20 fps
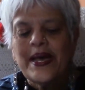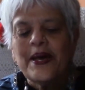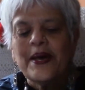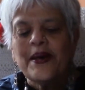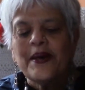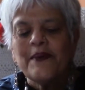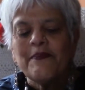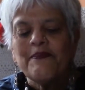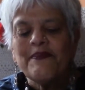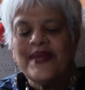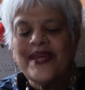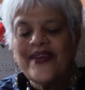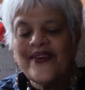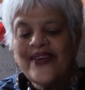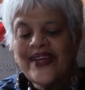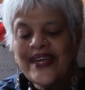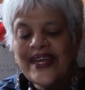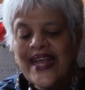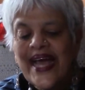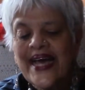Mary
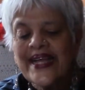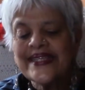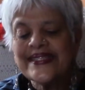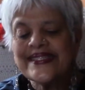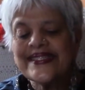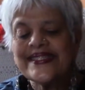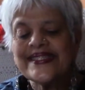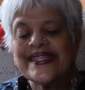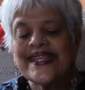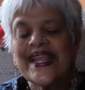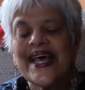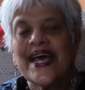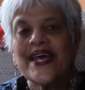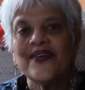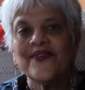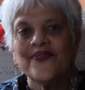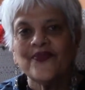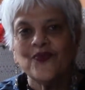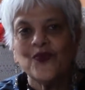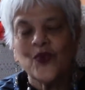Gladys's
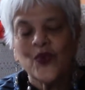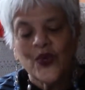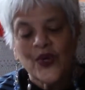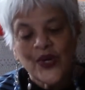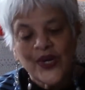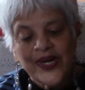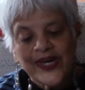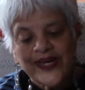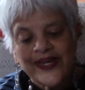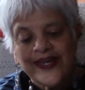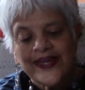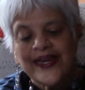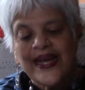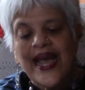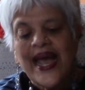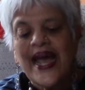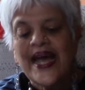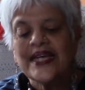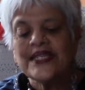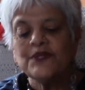life work
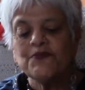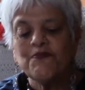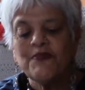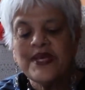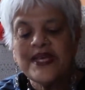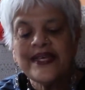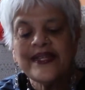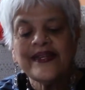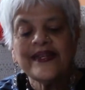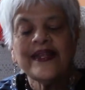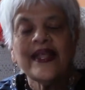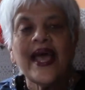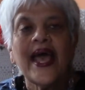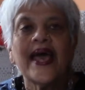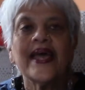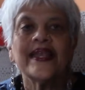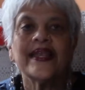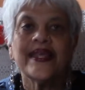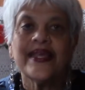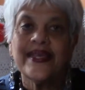has been and
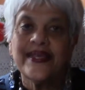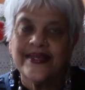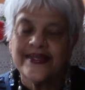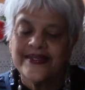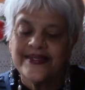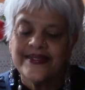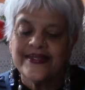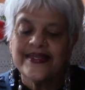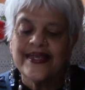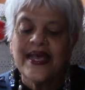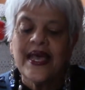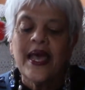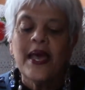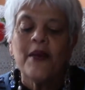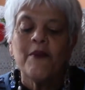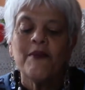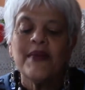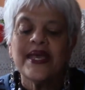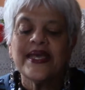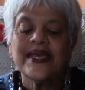is
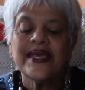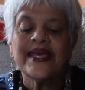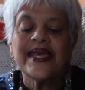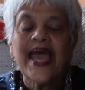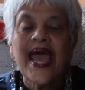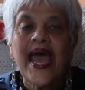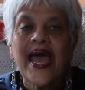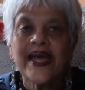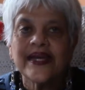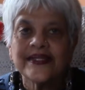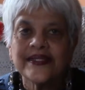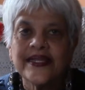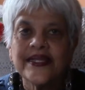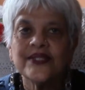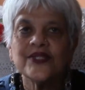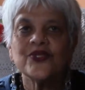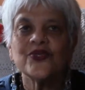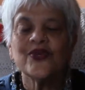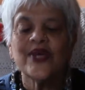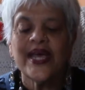making access to
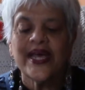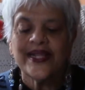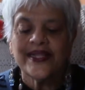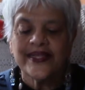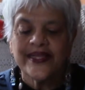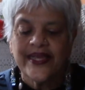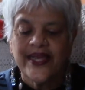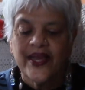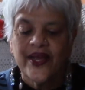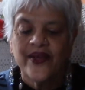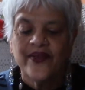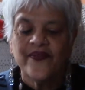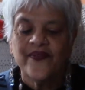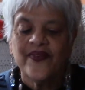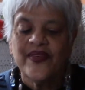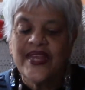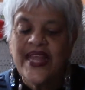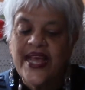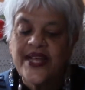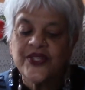healthcare
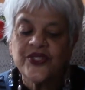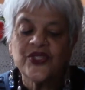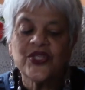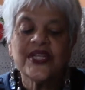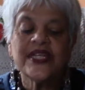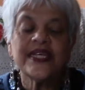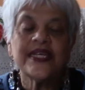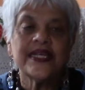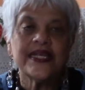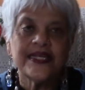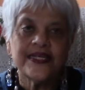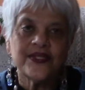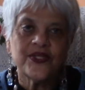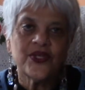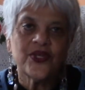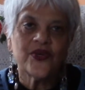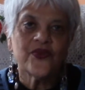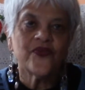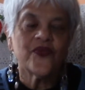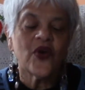financially easier
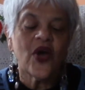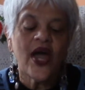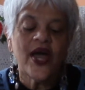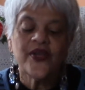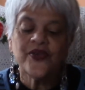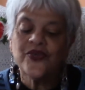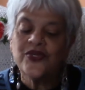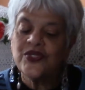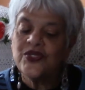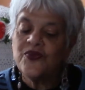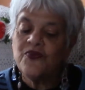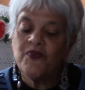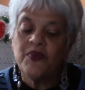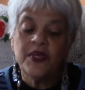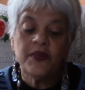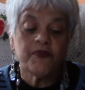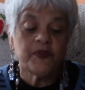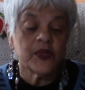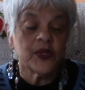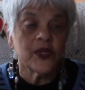for hundreds of
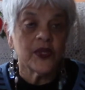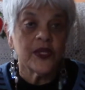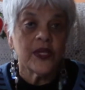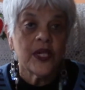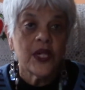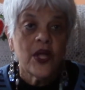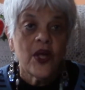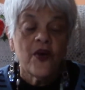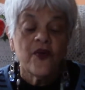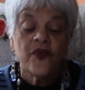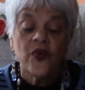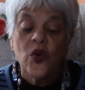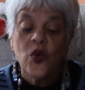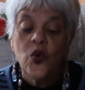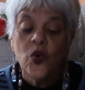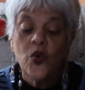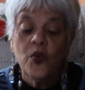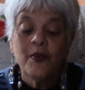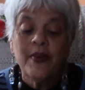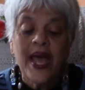people for
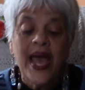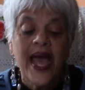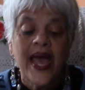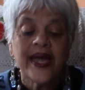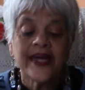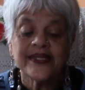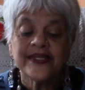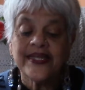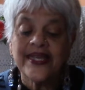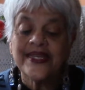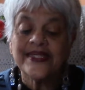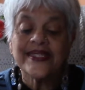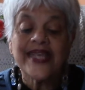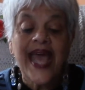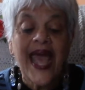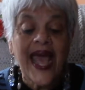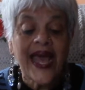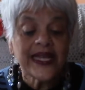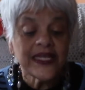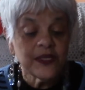whom access
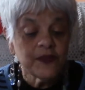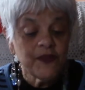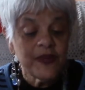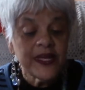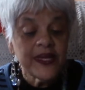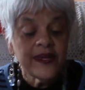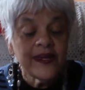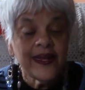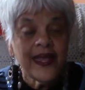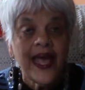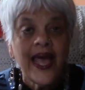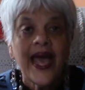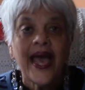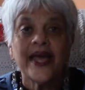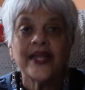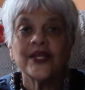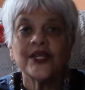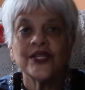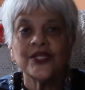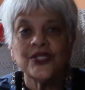has been and
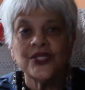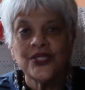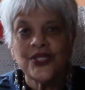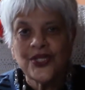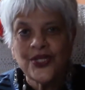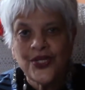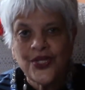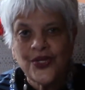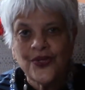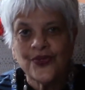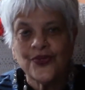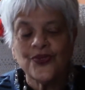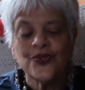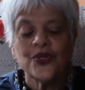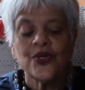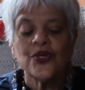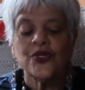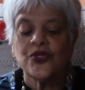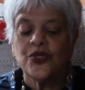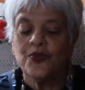continues
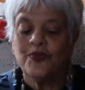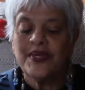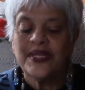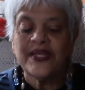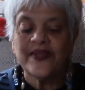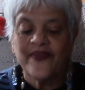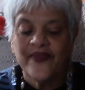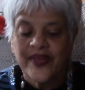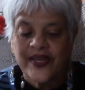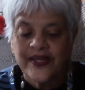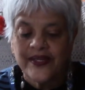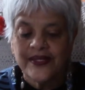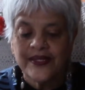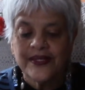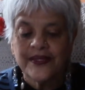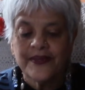to be difficult.